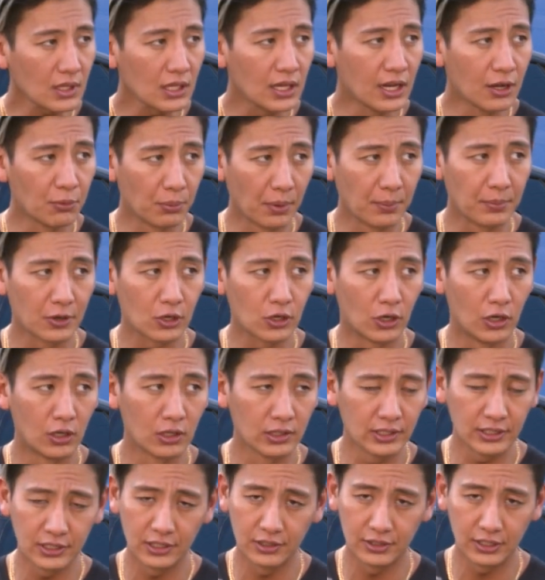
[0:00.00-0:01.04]
And I remember
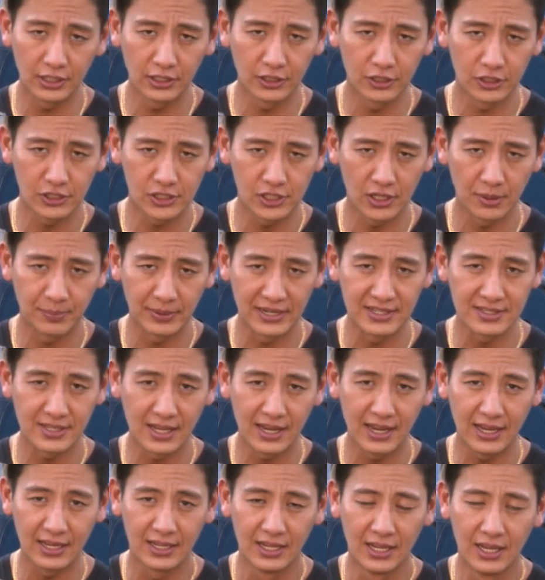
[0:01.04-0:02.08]
calling the dealership and I
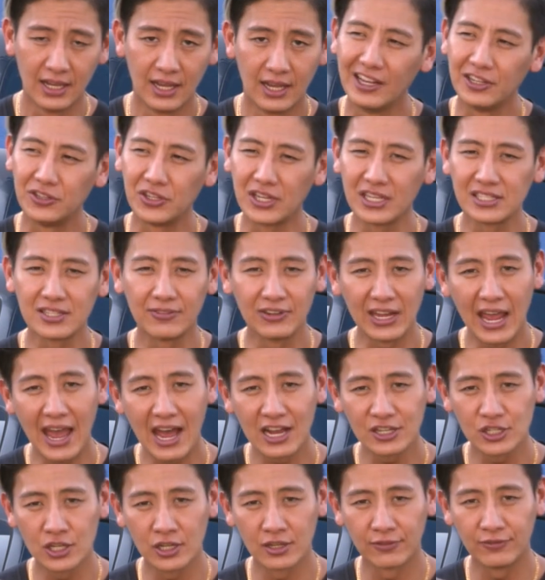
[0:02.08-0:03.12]
said, hey, do you guys have any
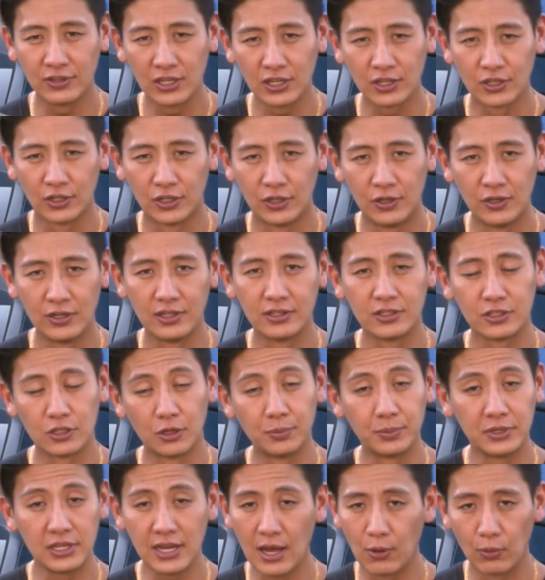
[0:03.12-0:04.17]
action on the vehicle? And they
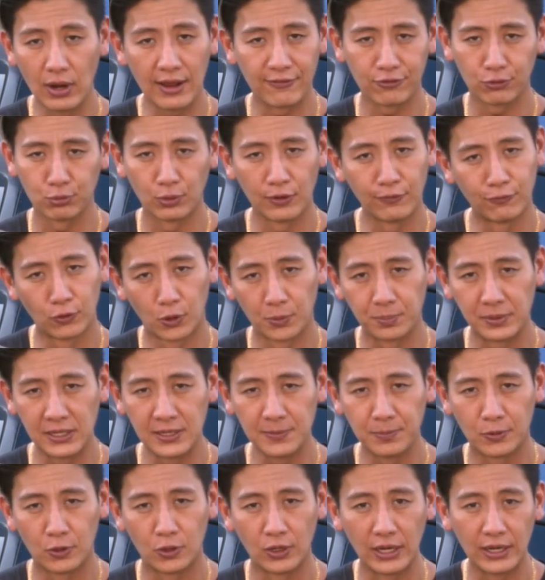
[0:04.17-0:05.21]
told me, yeah, we have 3 or 4
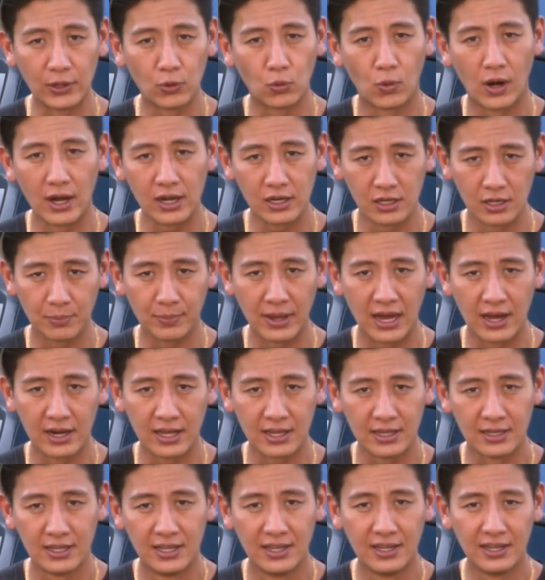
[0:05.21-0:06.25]
people inquiring about
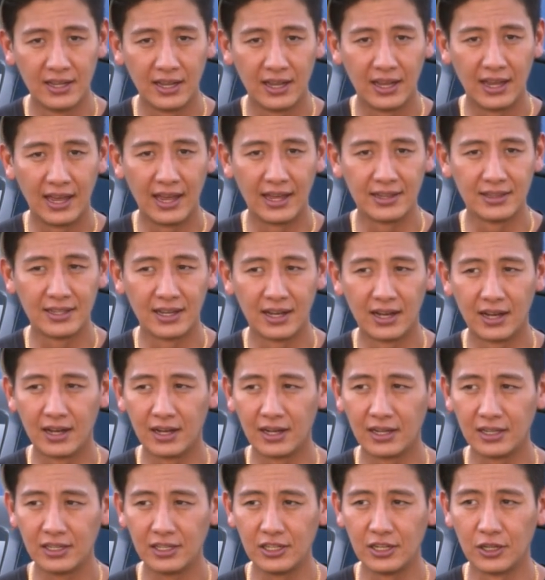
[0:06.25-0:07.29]
it. and
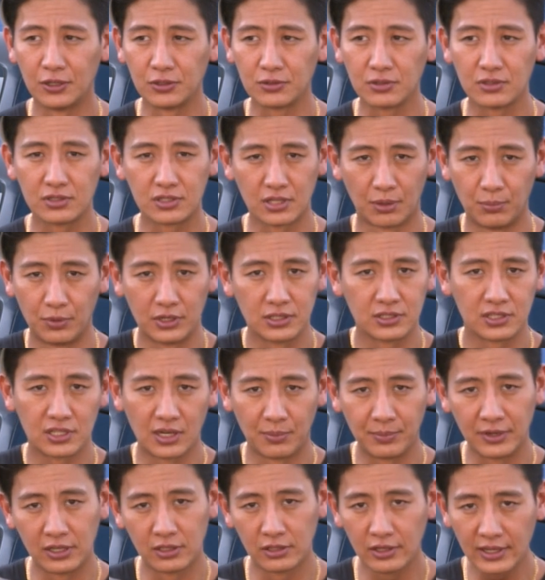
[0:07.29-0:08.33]
someone's
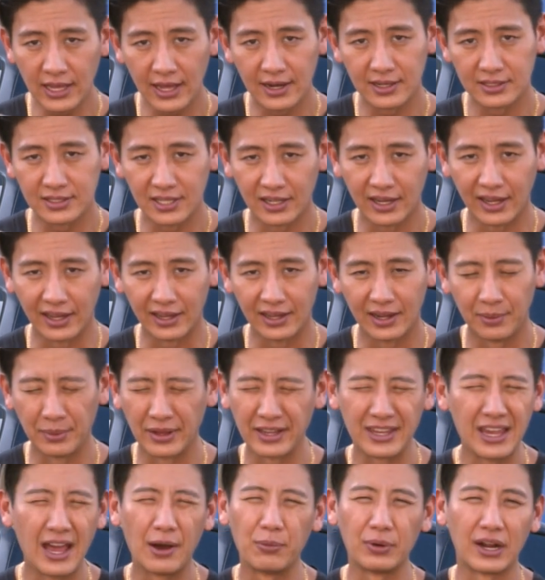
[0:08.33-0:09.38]
coming to look at it today. I'm
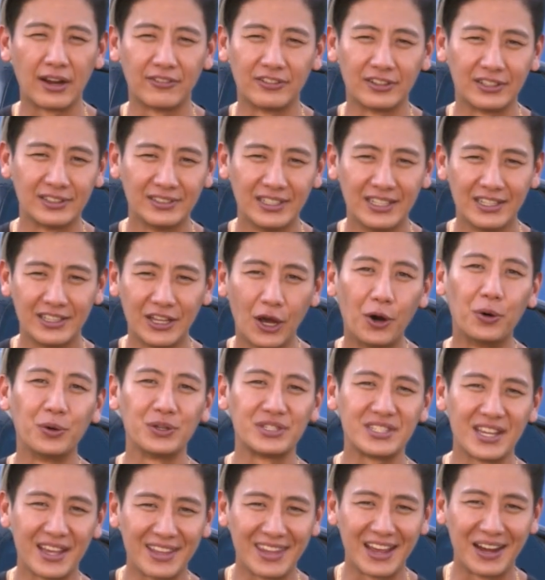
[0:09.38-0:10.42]
like, yeah, whatever. They
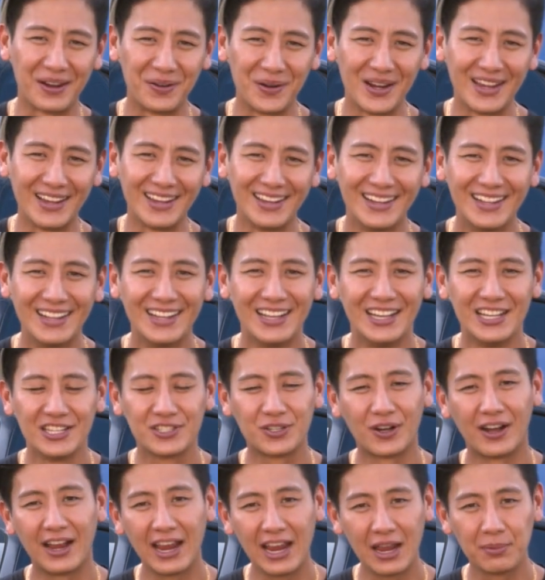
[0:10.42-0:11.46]
always say that, right?
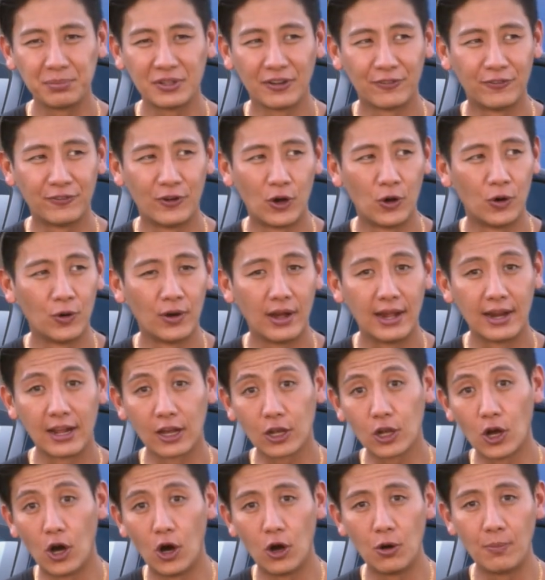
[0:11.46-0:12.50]
So I hang up the phone and I
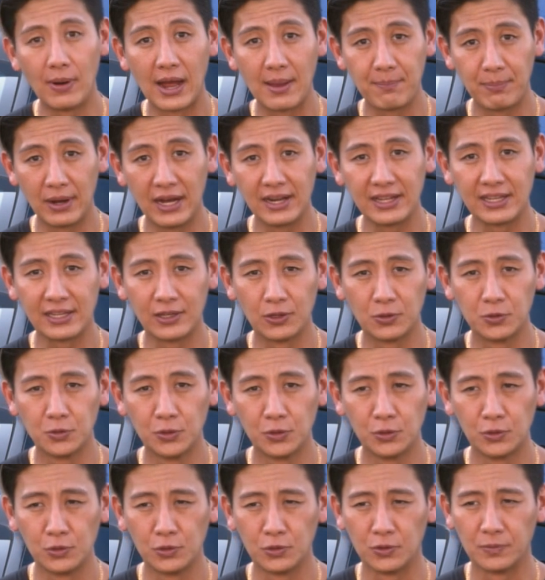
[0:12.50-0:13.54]
call my buddy
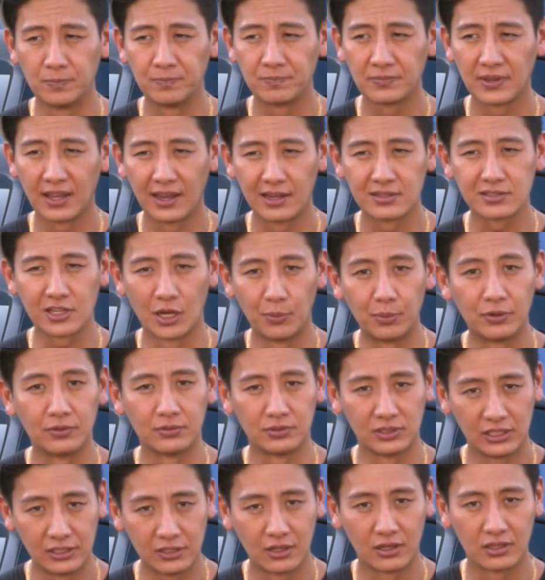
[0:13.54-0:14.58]
who has a couple,
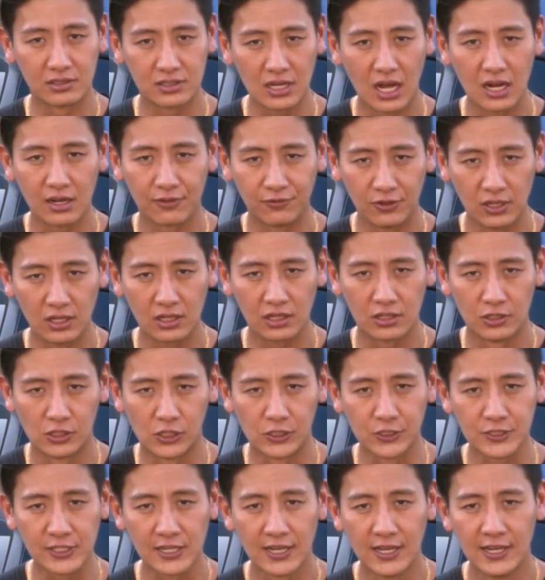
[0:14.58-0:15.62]
exotic
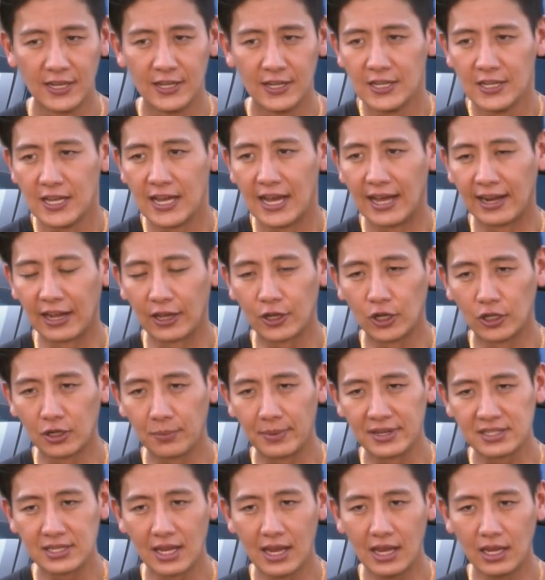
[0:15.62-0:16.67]
vehicles, and I called him.
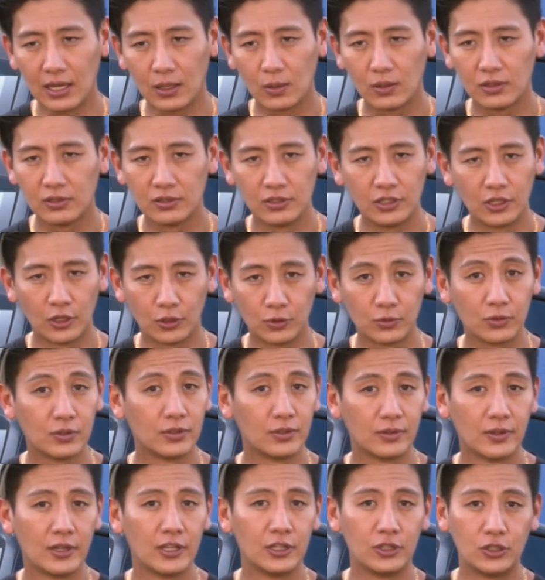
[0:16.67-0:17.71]
I said, hey,
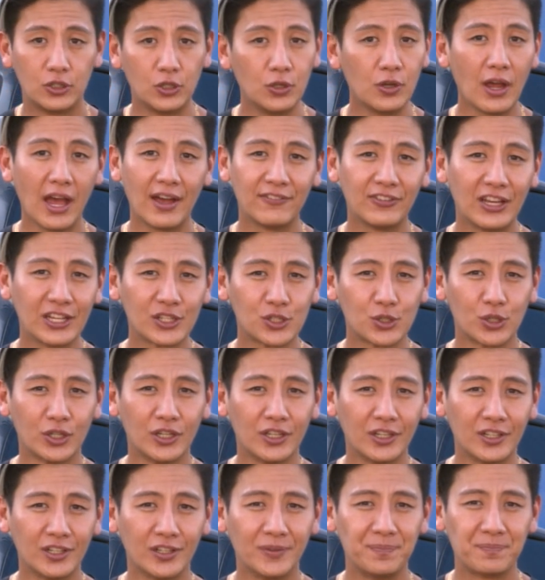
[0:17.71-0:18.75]
do you have
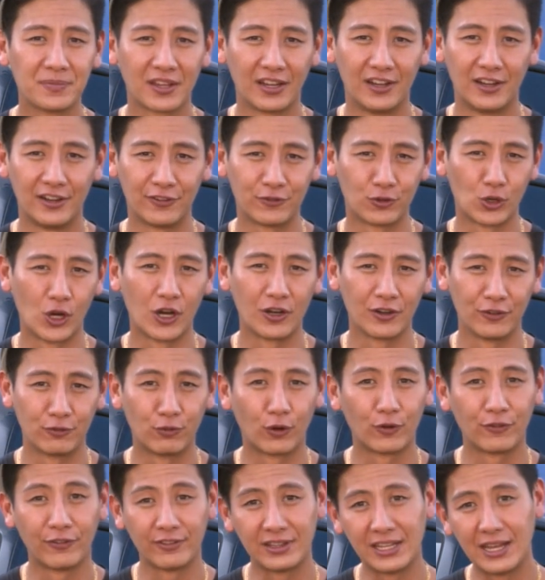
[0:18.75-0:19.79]
extra Ferrari
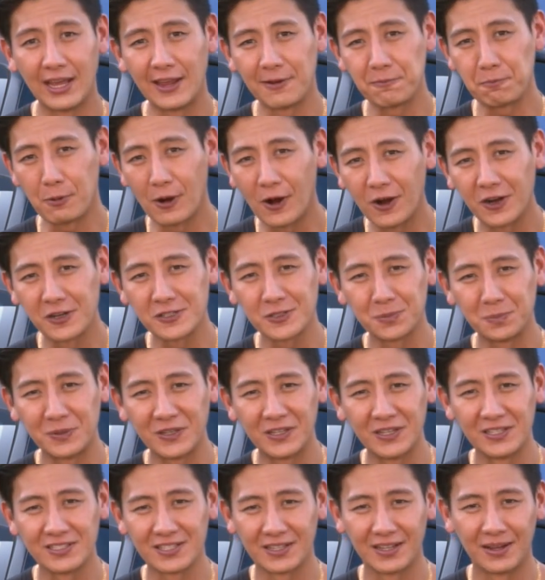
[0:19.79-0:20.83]
458 parts?
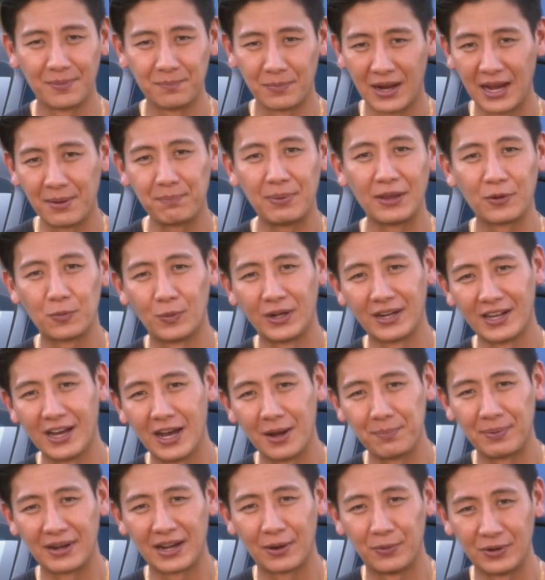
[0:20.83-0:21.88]
Because I might pick one
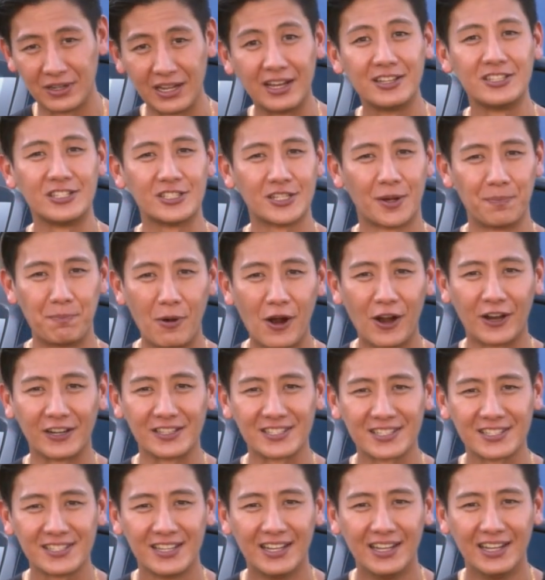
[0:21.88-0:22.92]
up and I need some
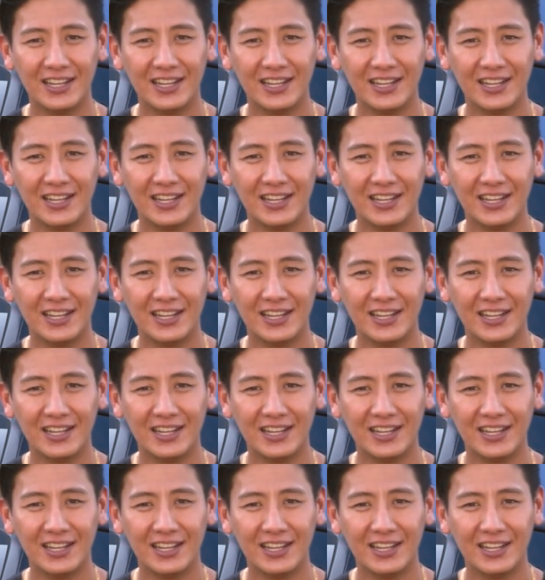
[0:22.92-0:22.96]
parts.